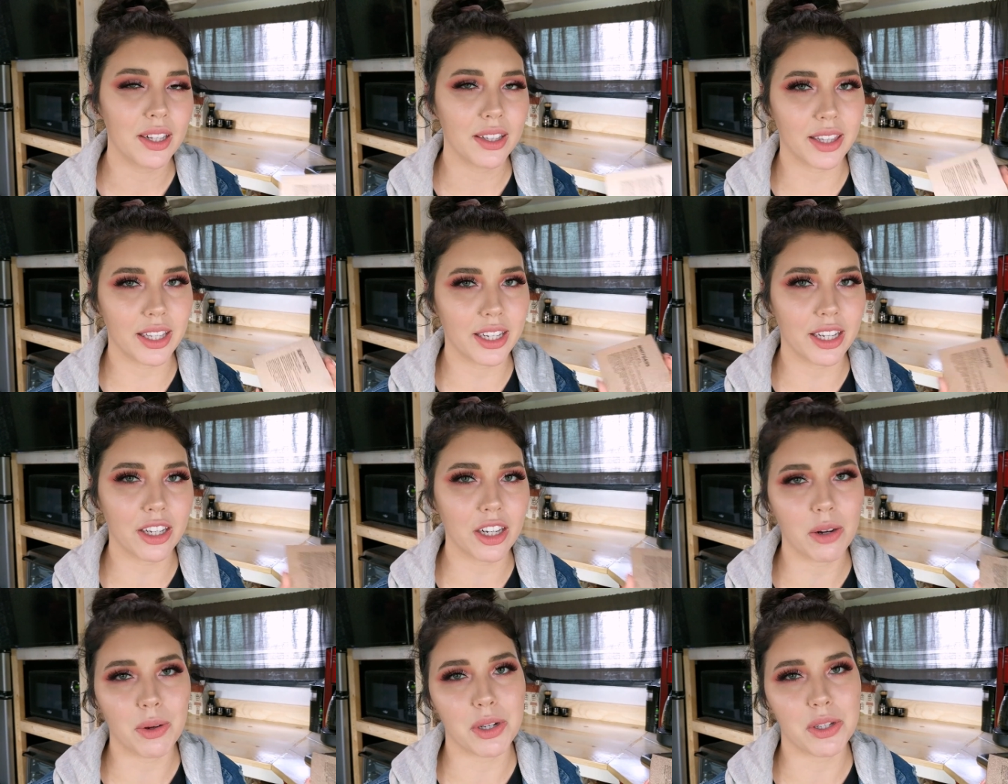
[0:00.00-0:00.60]
they
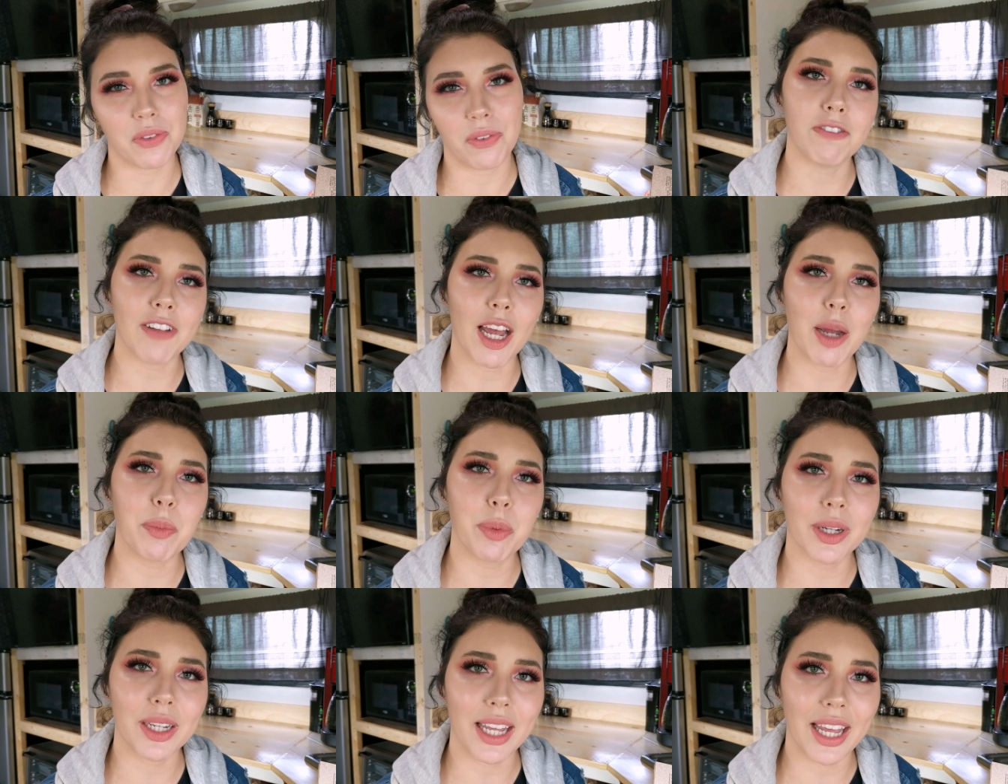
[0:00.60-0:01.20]
can always
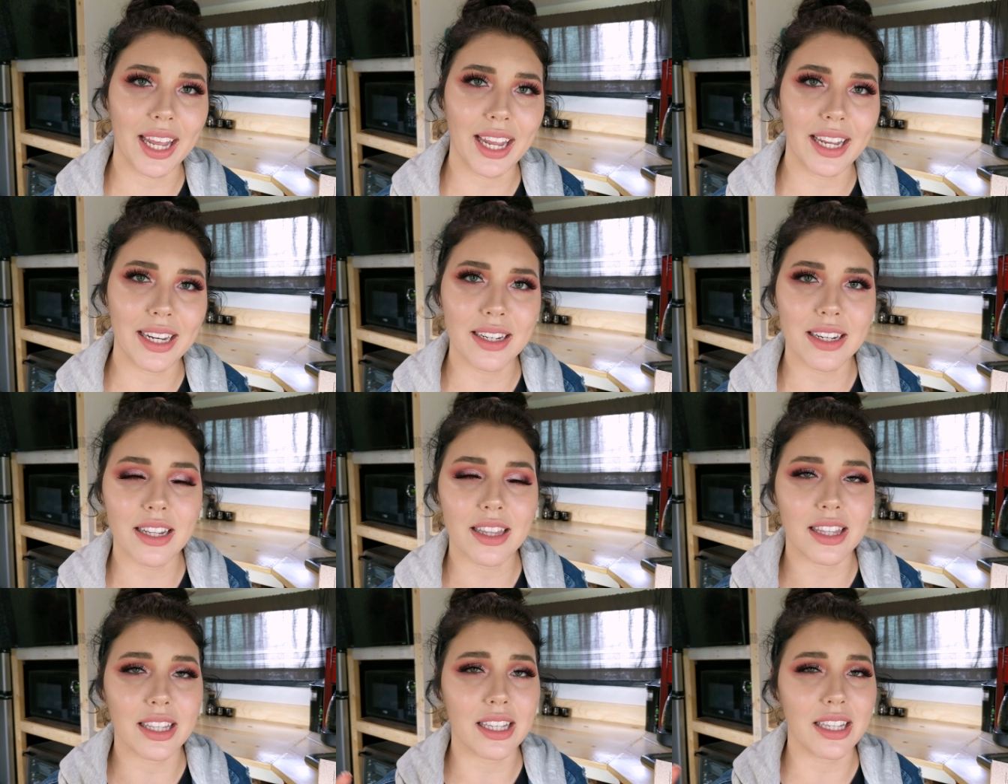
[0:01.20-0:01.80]

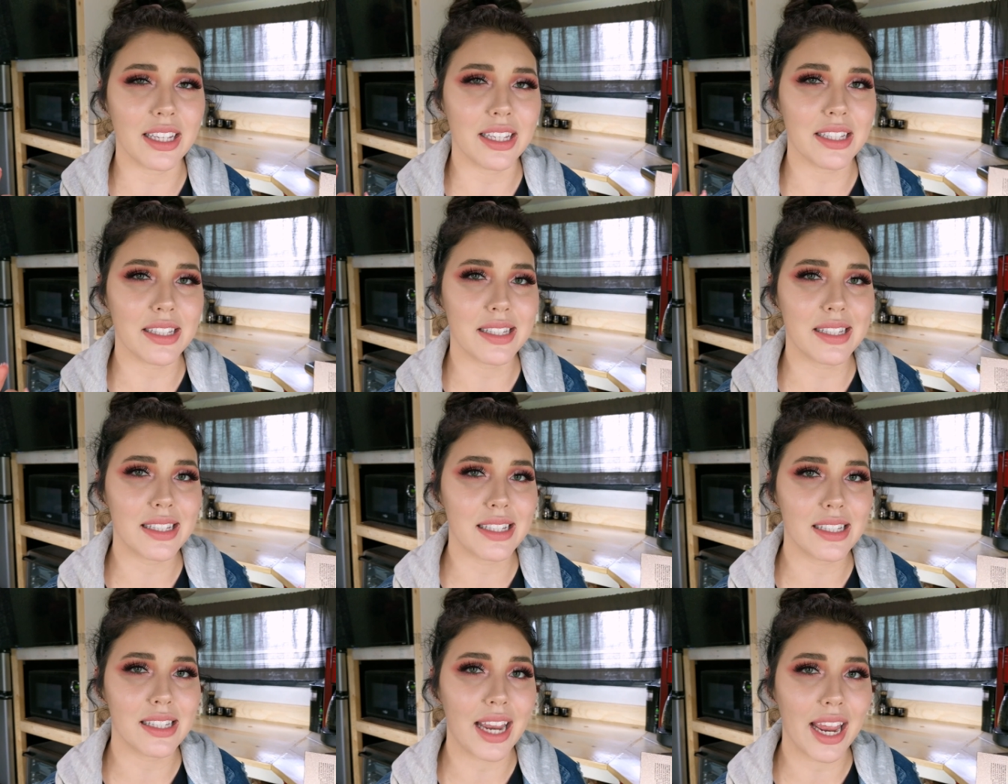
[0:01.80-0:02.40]
fabricate the
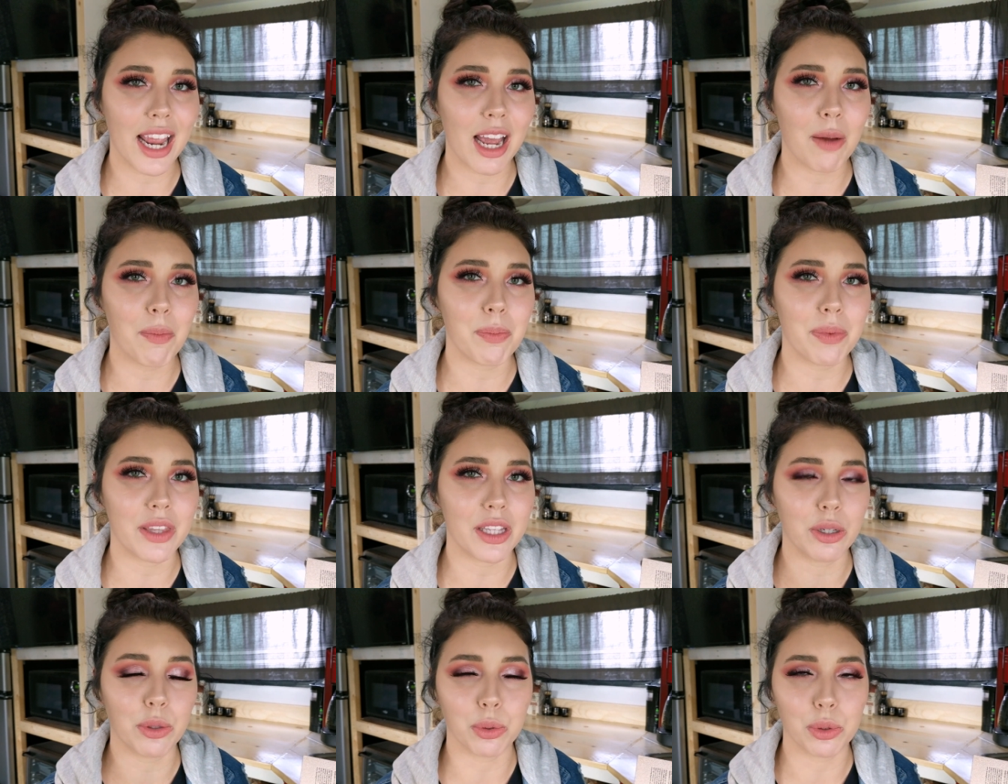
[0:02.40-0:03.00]
stamp,
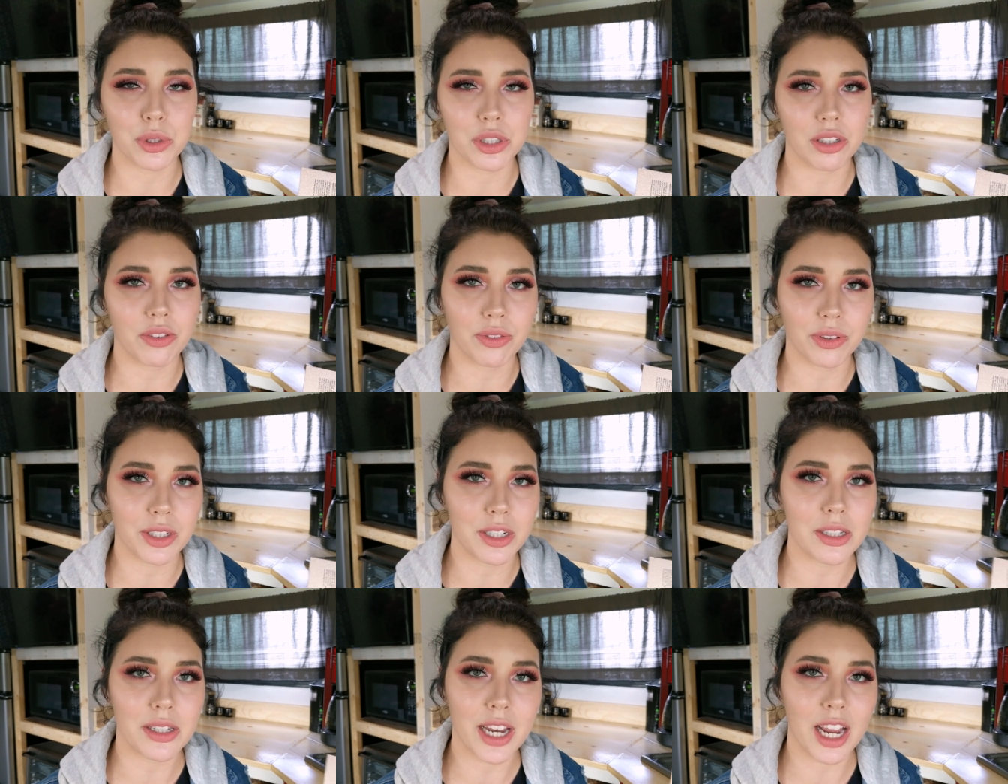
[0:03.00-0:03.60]
the
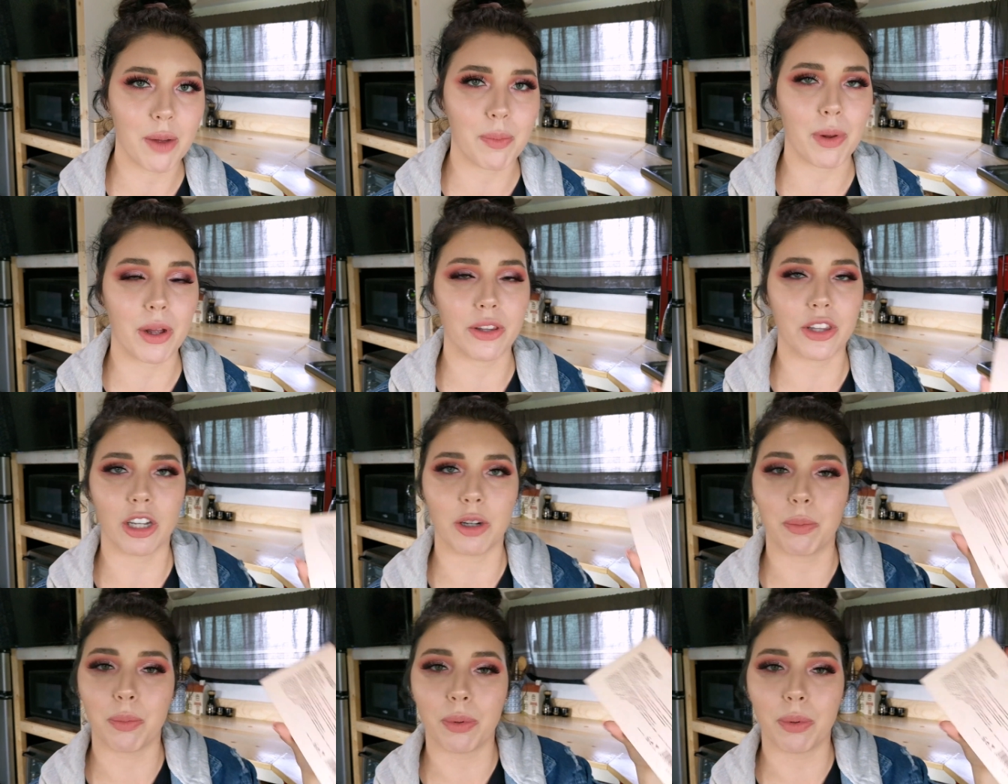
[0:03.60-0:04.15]
cruelty-free stamp on their